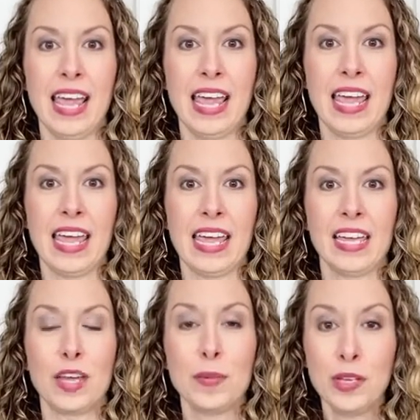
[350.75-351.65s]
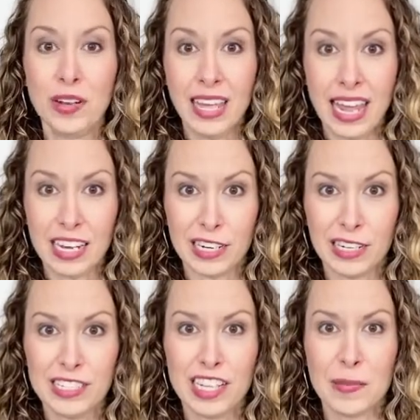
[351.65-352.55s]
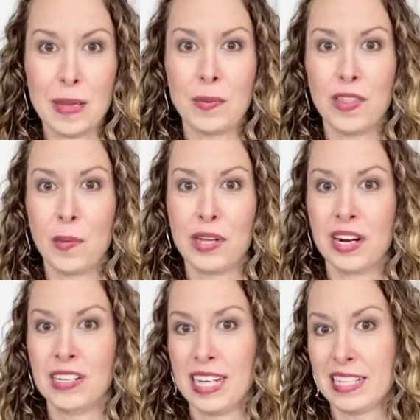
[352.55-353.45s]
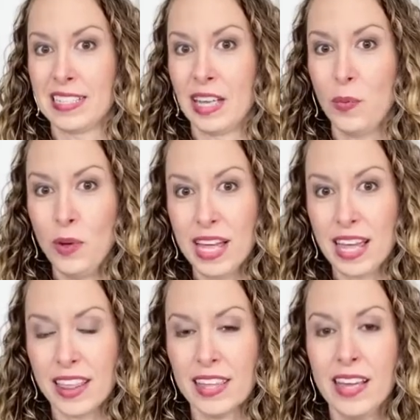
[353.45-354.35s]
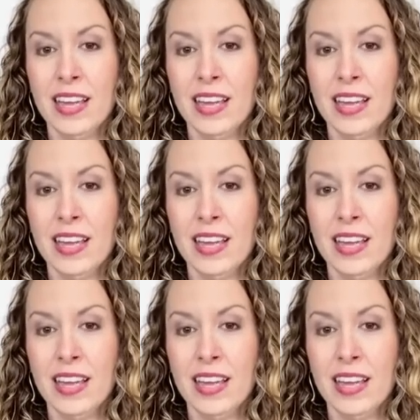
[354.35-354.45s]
a communicator to the people that we are dancing with.